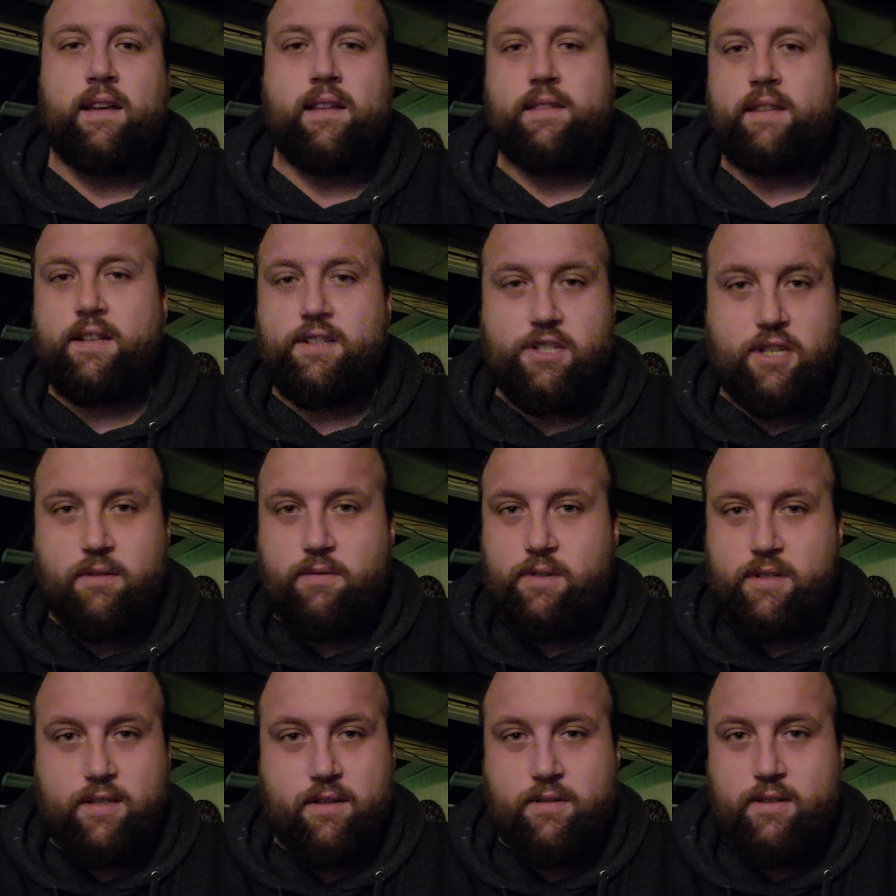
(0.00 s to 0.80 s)
that she
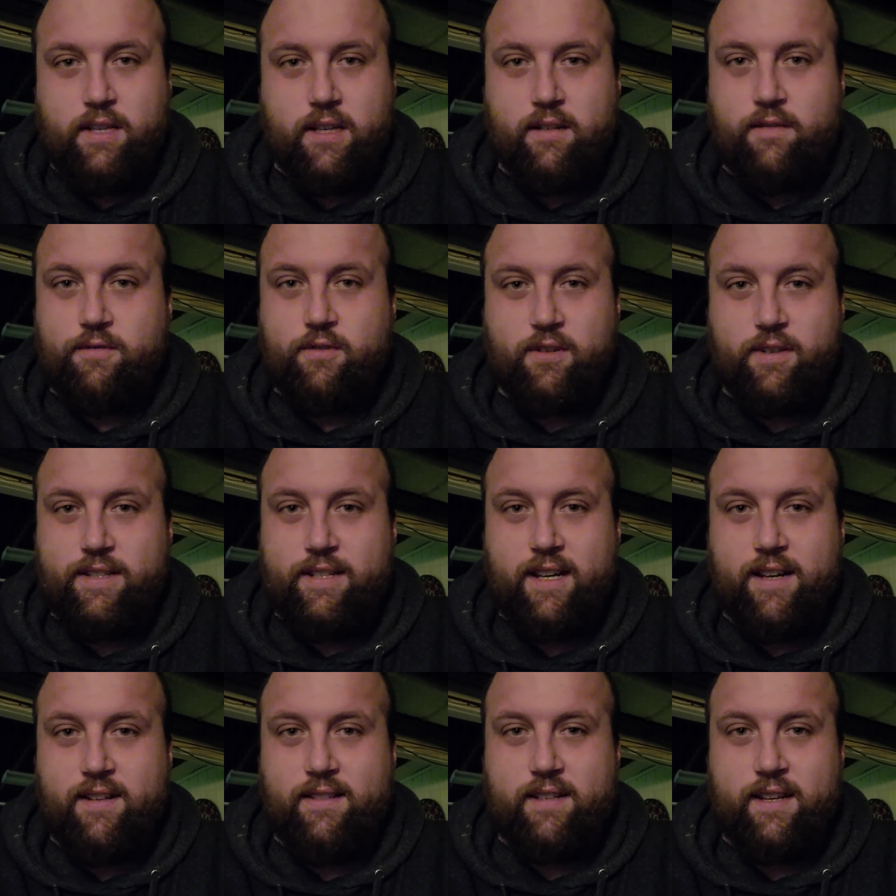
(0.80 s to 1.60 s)
was so skillful and
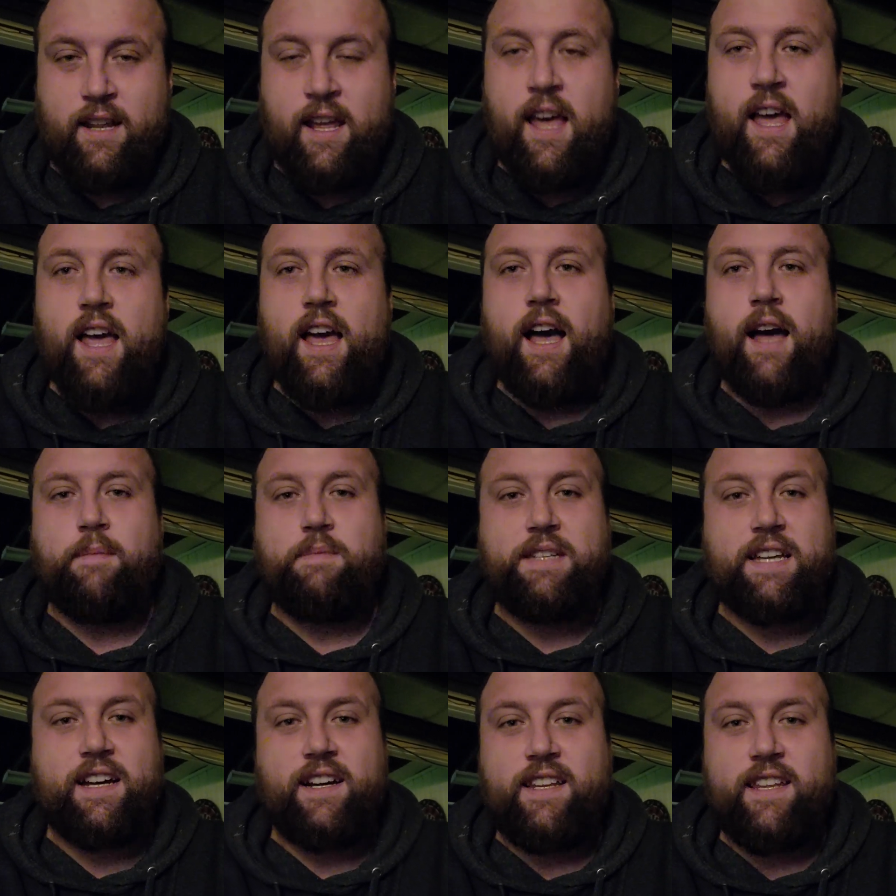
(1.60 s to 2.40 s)
talented.
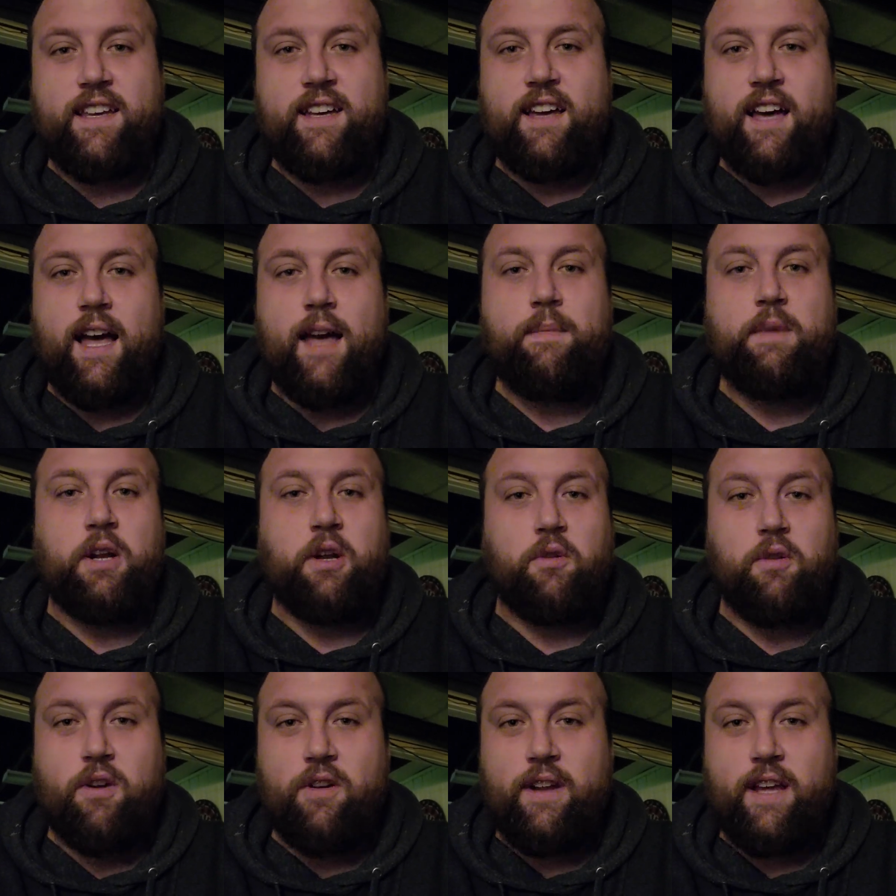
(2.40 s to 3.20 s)
I'm telling you, I'm a
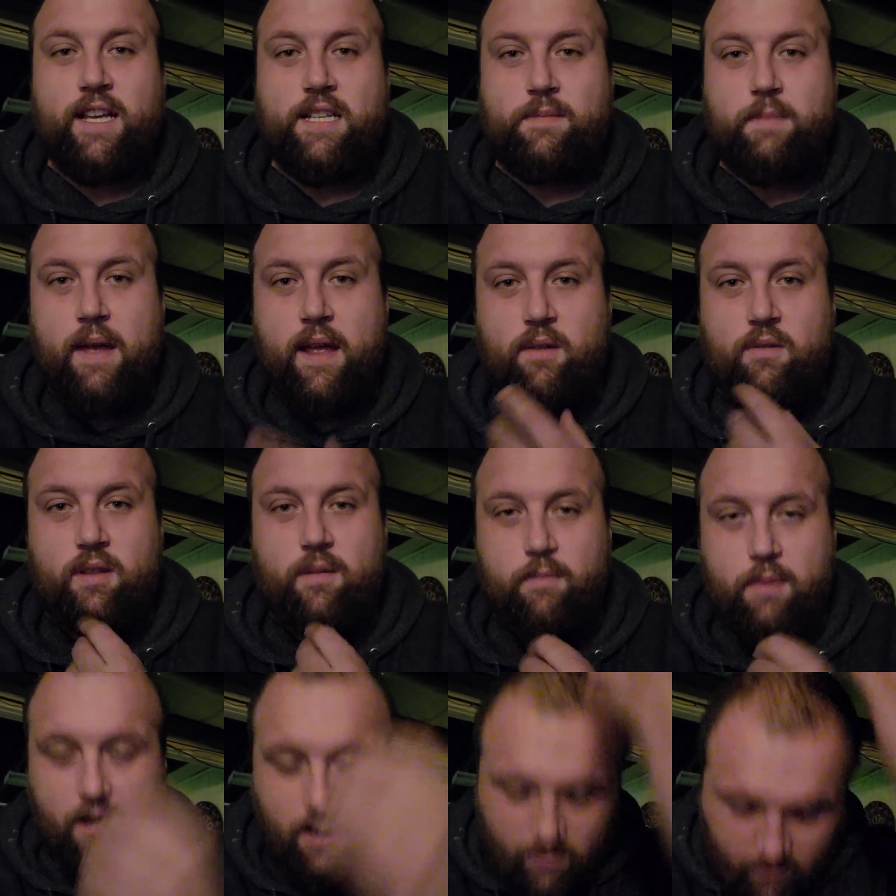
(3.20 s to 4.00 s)
grown ass man with
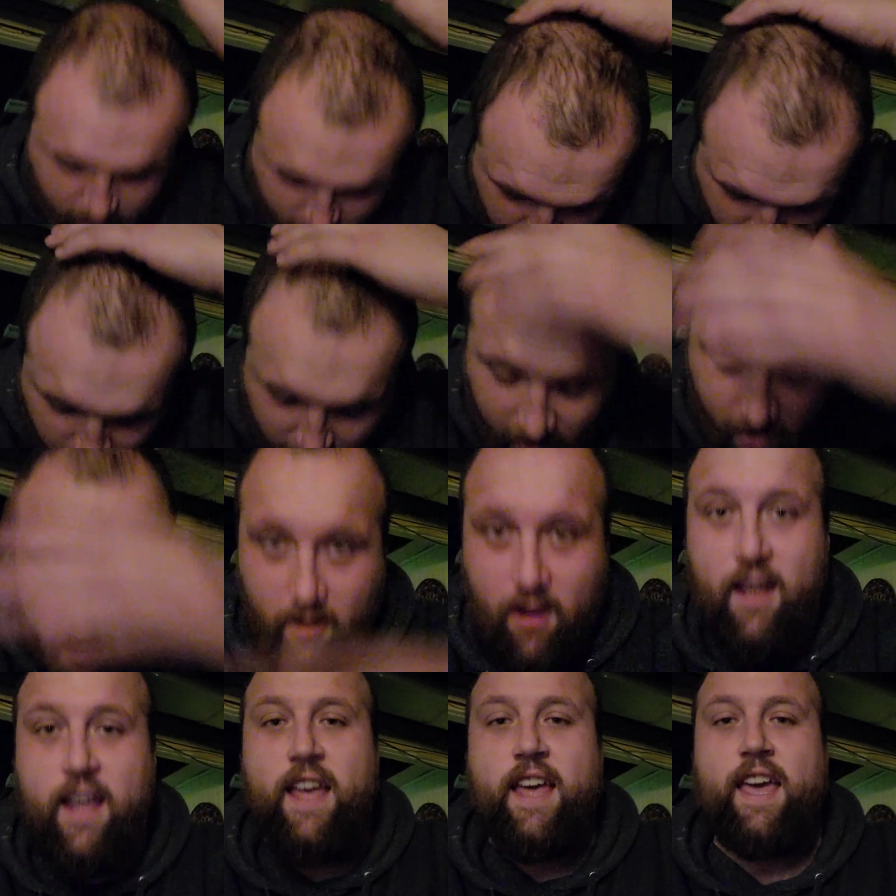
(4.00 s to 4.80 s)
a beard and no
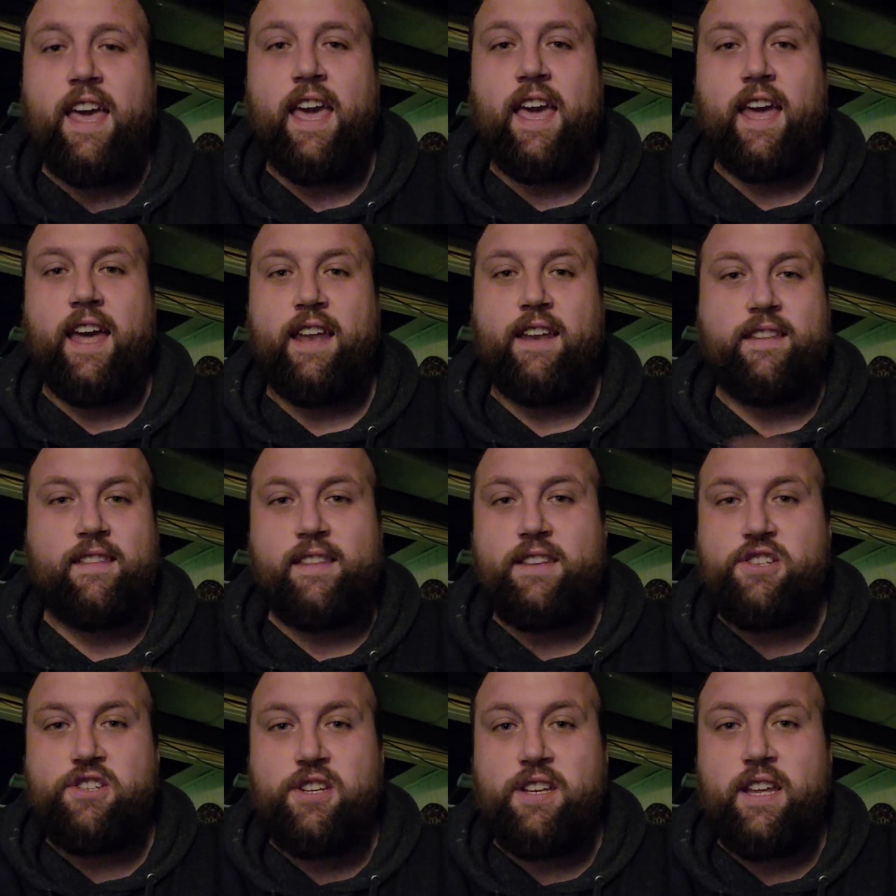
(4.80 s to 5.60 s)
hair, and
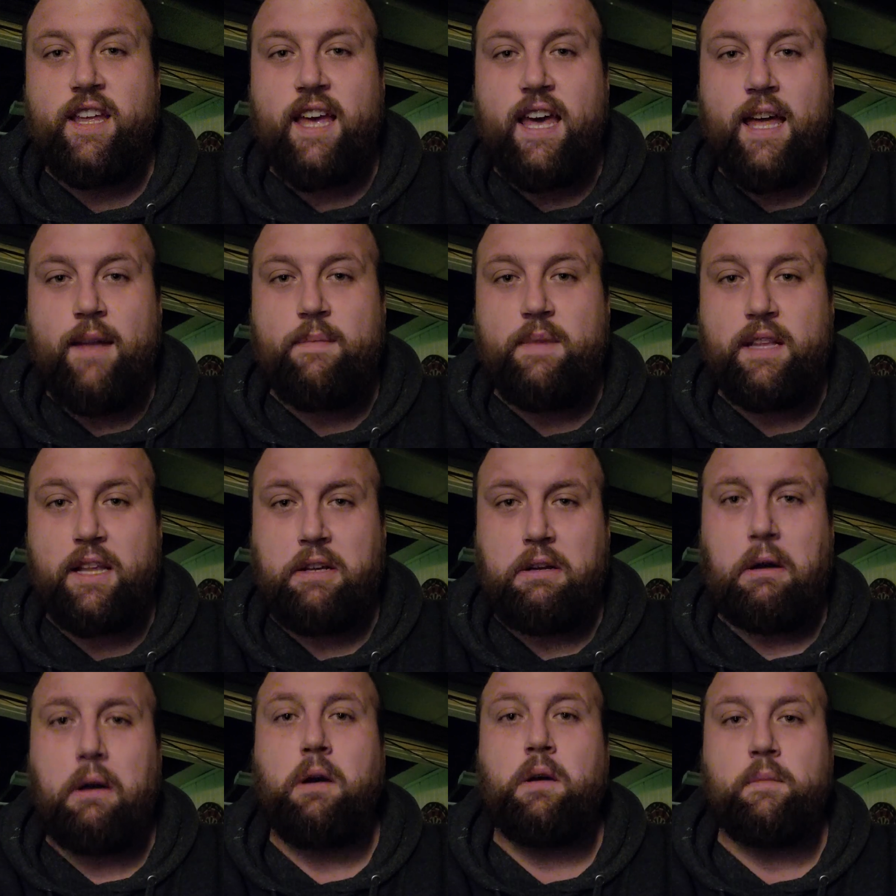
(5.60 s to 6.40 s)
this shit had me
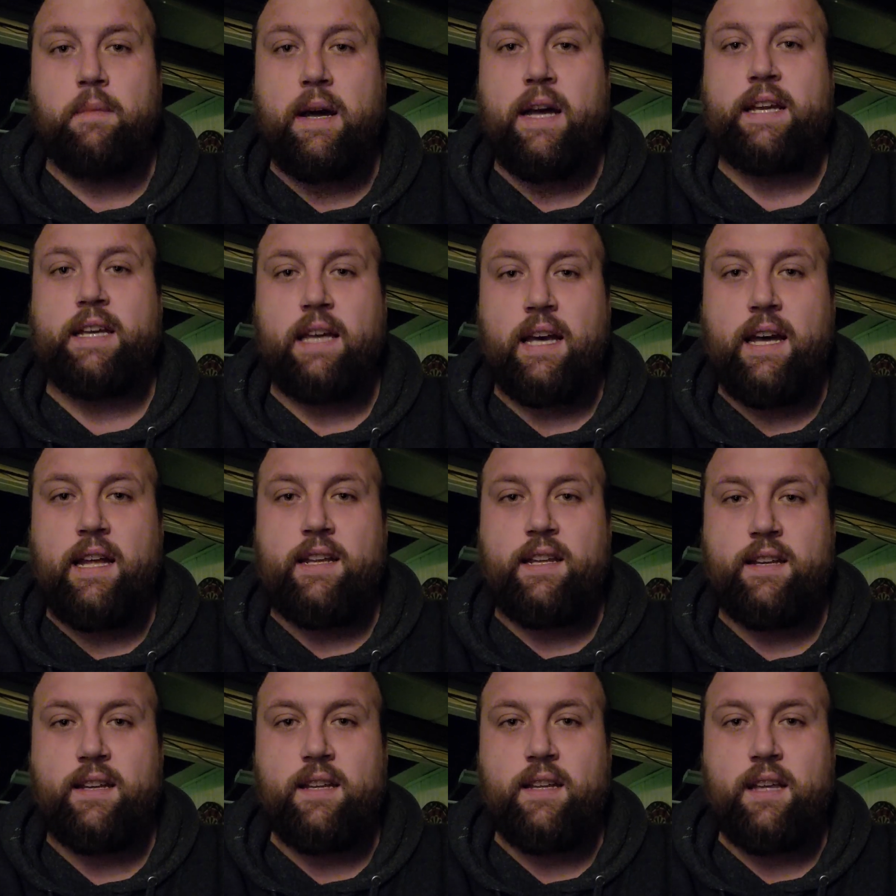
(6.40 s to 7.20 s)
like, oh my
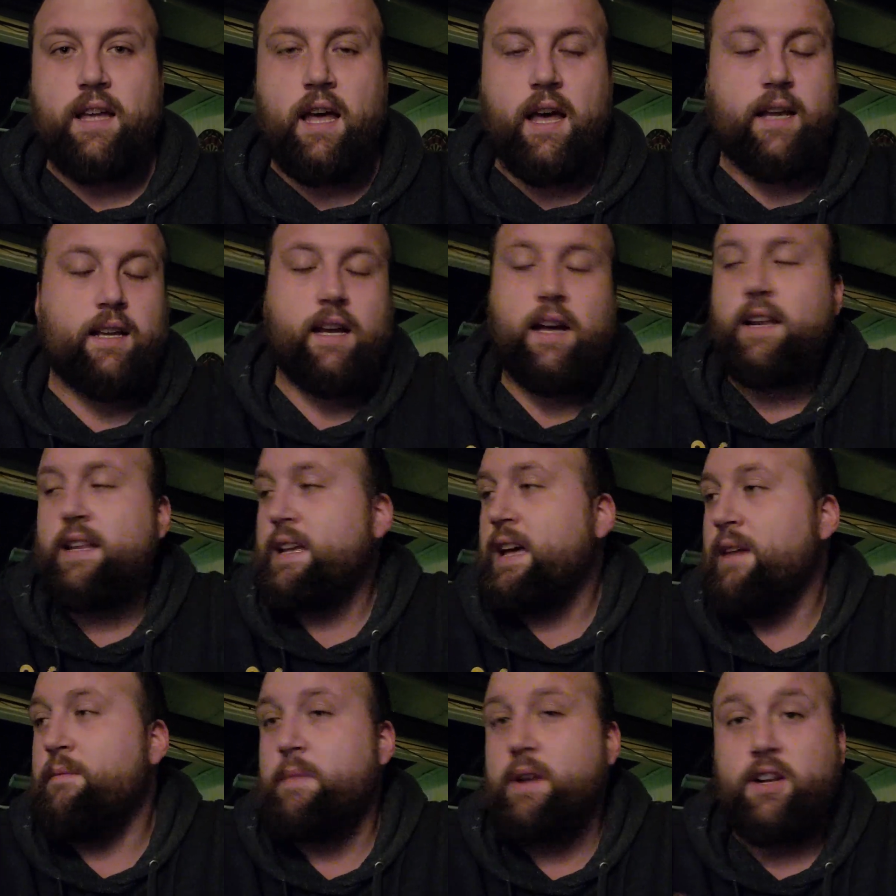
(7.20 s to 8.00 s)
god, I gotta
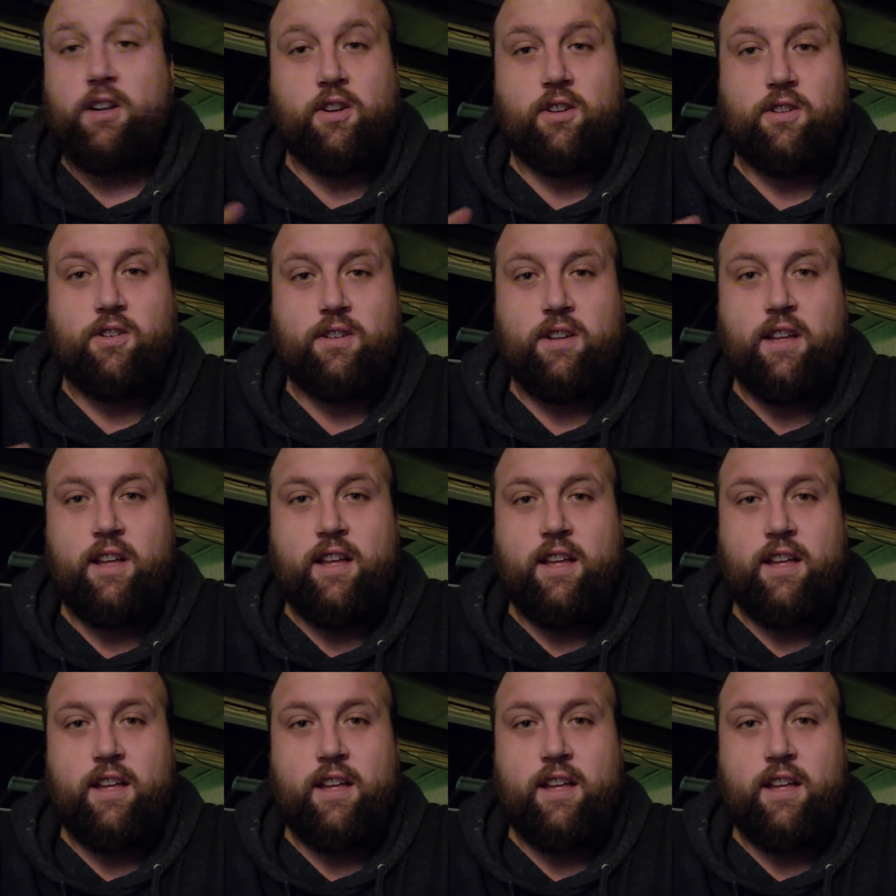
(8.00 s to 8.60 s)
get my girl